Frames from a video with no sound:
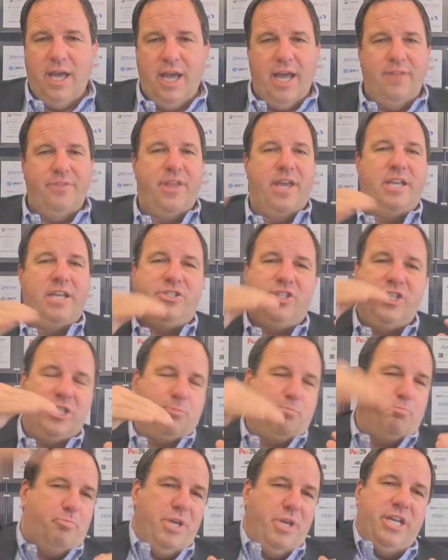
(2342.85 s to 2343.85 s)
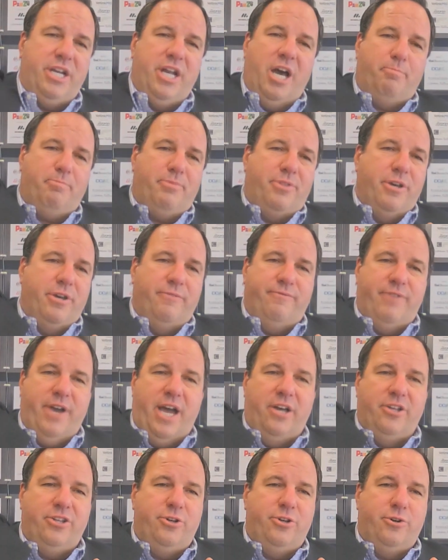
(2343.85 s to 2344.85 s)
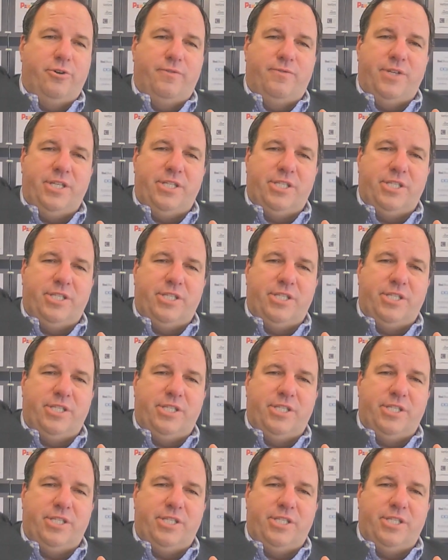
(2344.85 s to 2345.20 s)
and they just bid up the value of